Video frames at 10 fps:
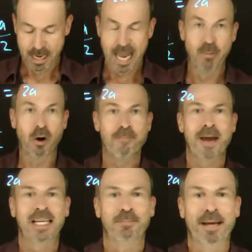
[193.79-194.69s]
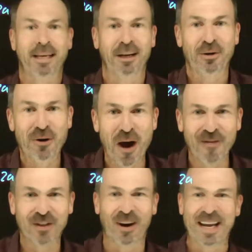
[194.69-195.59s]
And what makes me a little
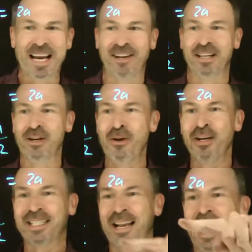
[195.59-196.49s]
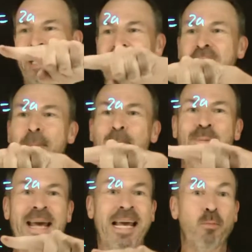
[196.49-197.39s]
nervous right here, because it looks like
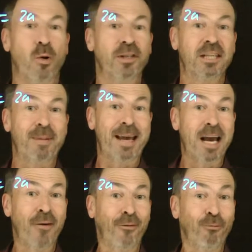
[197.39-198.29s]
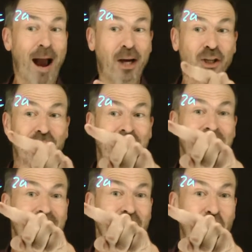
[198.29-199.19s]
B wants to be a
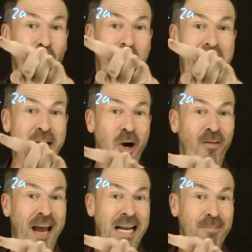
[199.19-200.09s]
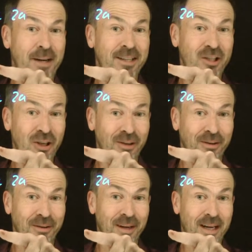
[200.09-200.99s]
fraction, 2A over A minus
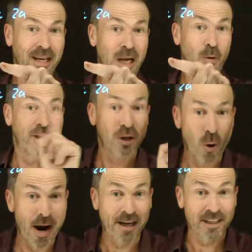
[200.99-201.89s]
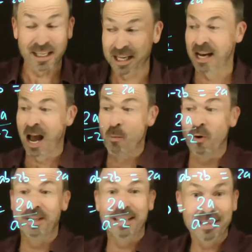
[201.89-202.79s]
2. Which is annoying, because I said I
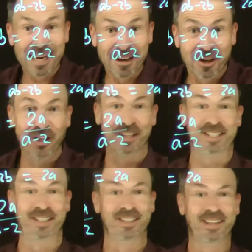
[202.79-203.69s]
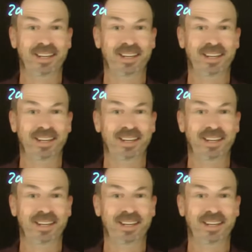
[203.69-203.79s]
want integers.